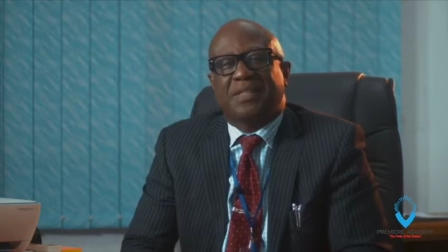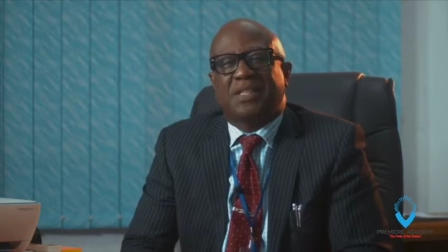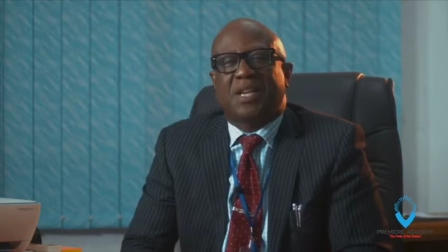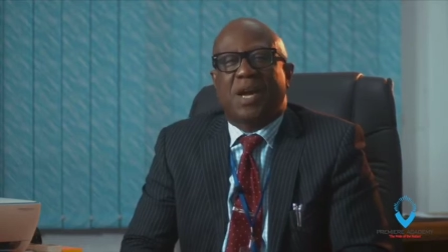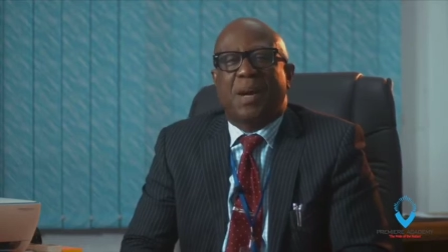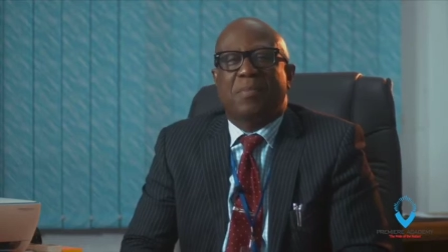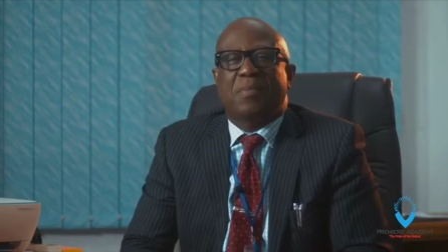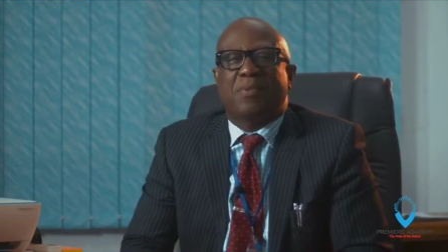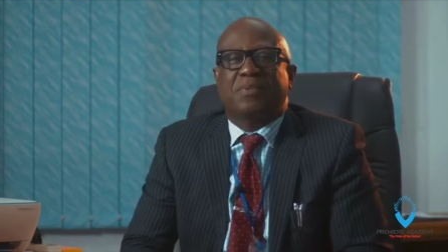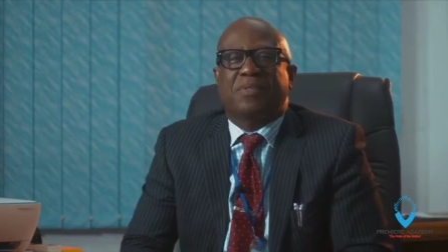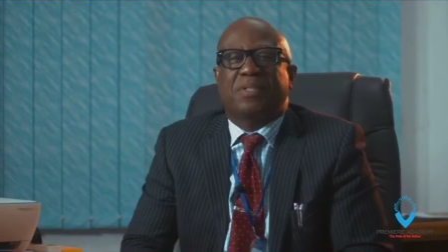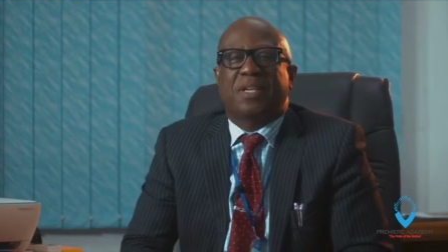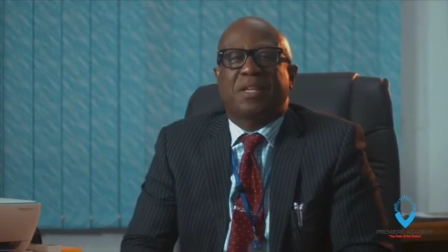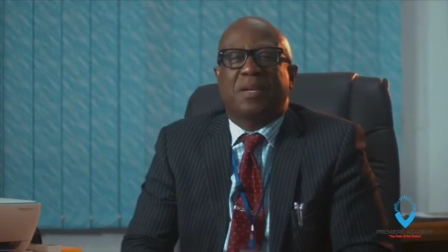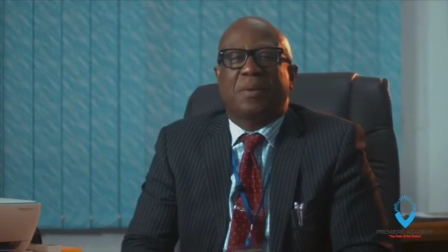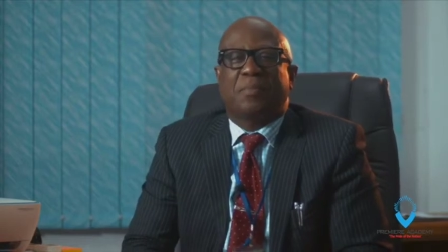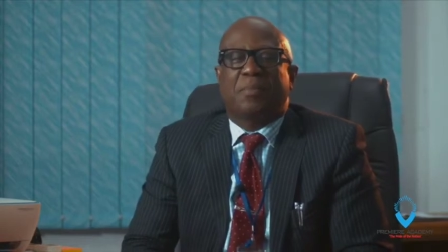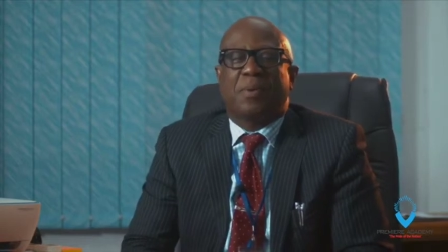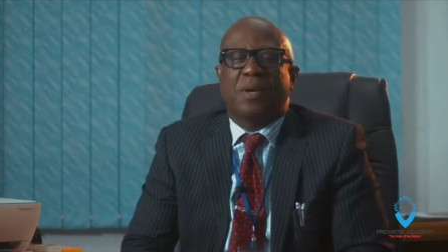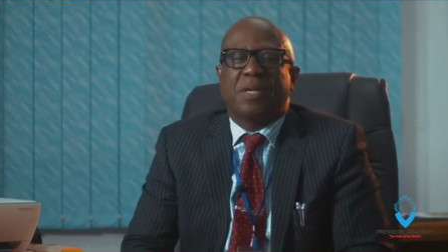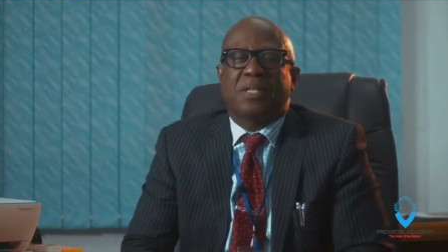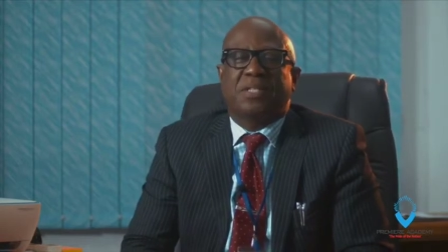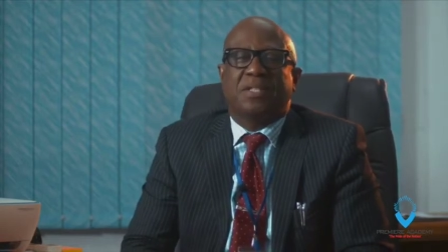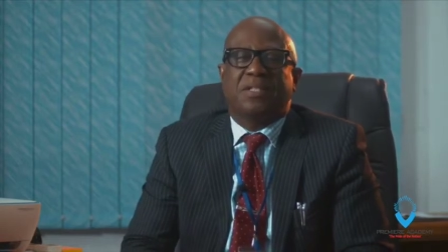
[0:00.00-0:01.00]
a time of
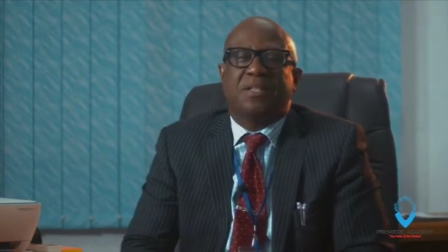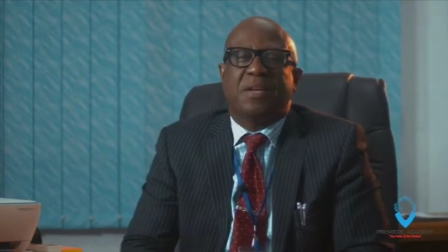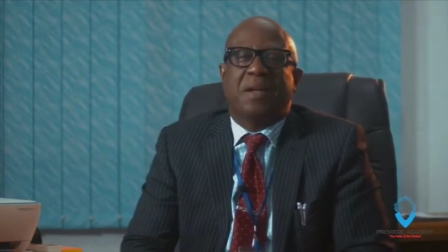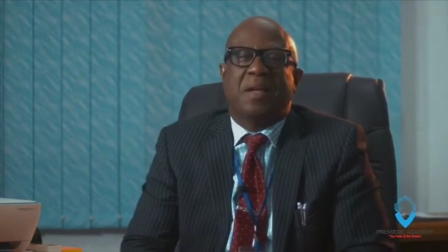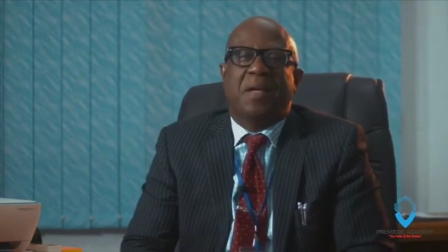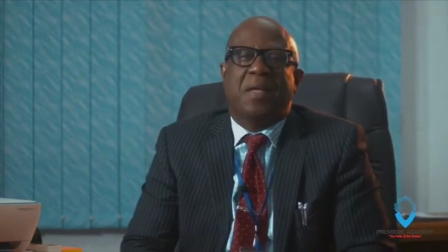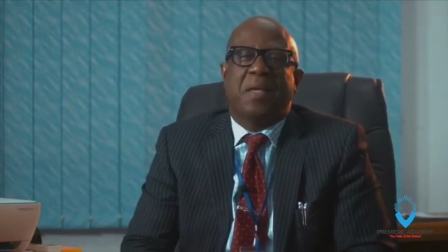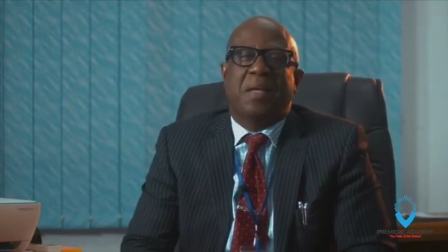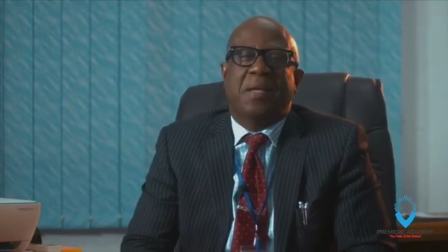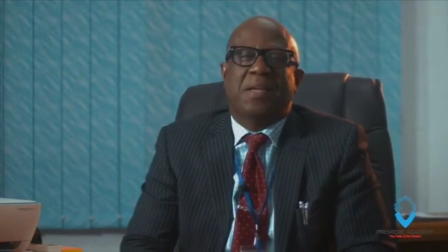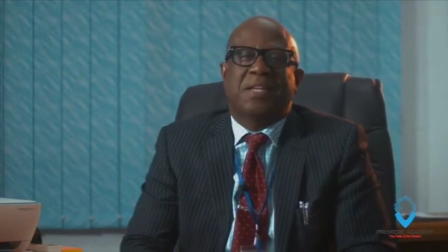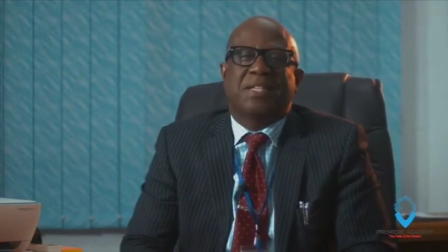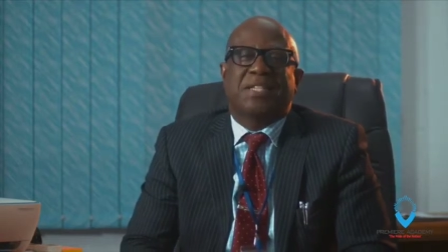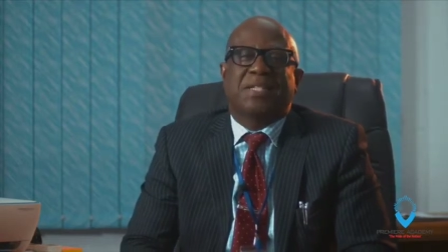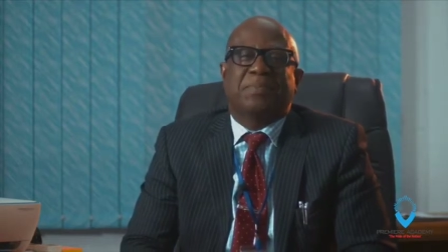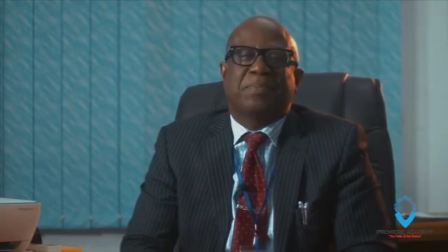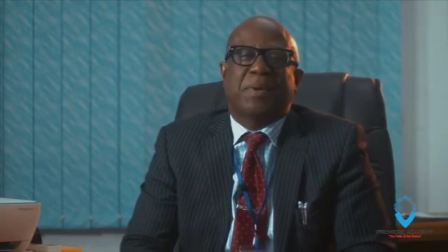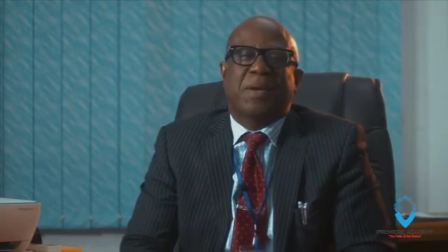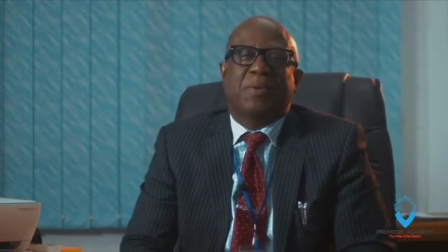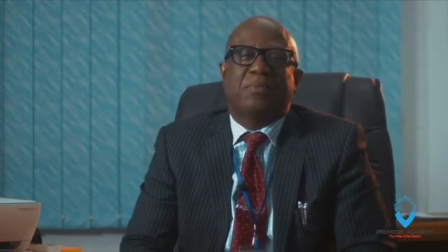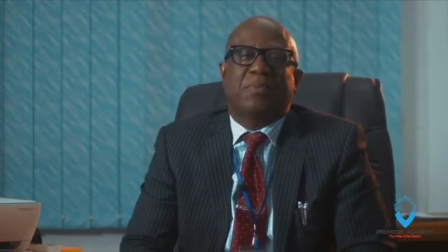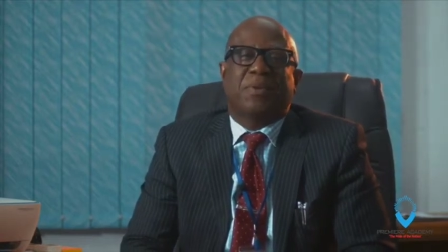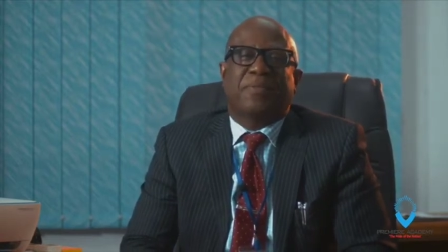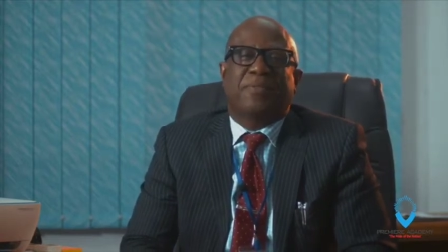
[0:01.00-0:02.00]
celebration
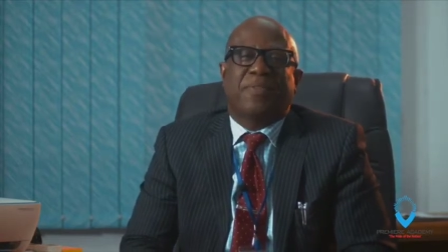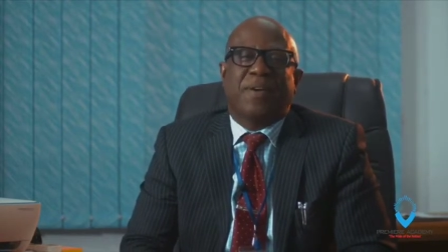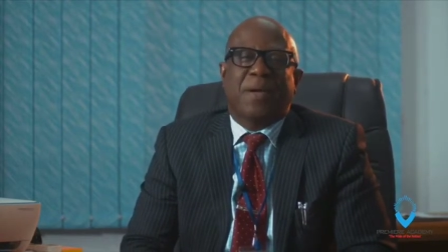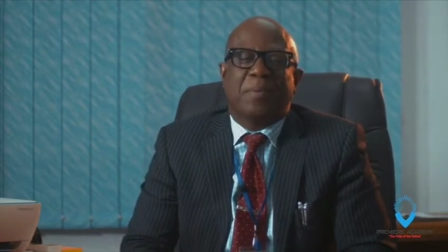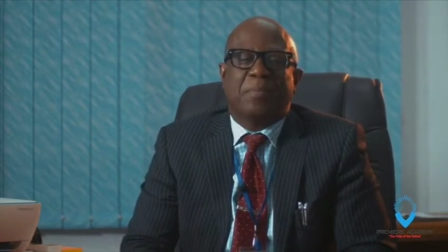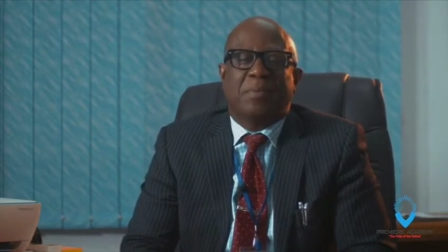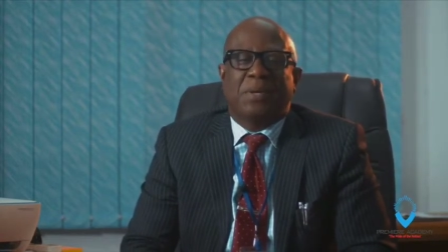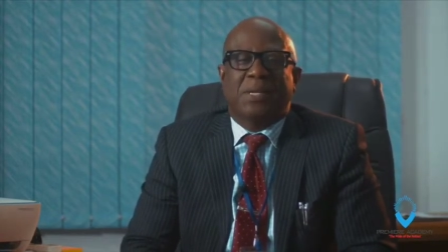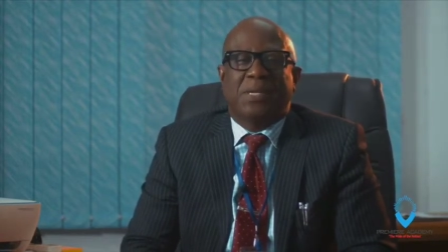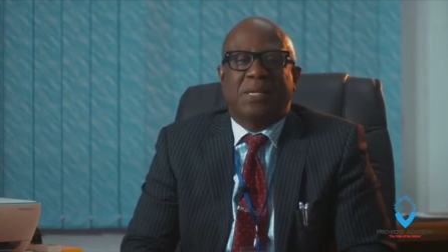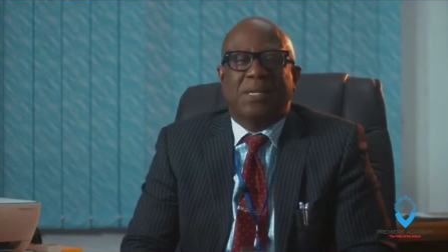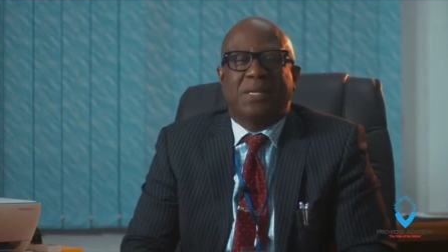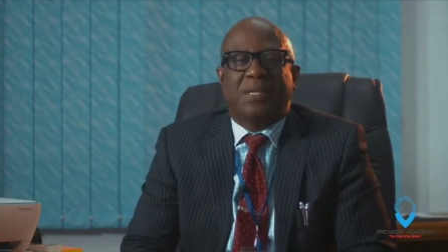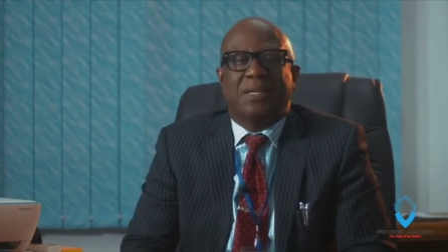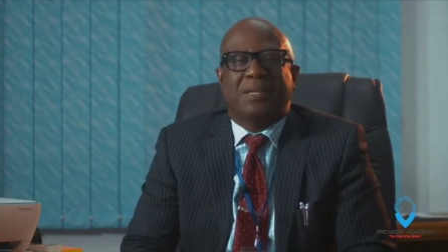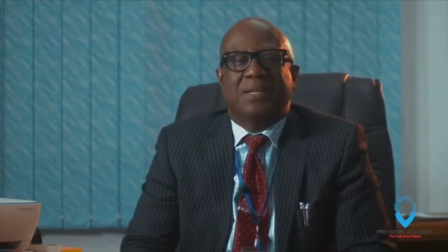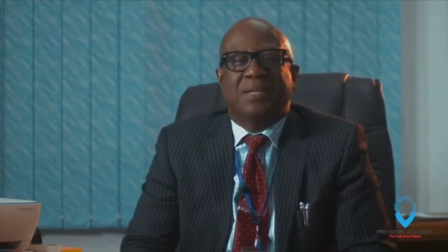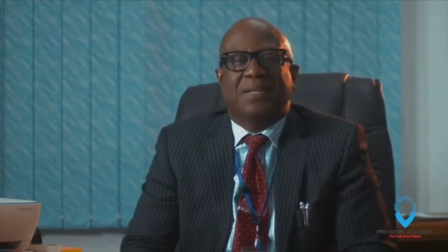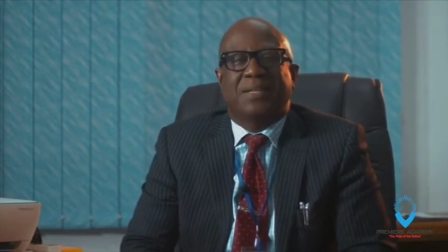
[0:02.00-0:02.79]
spent with family,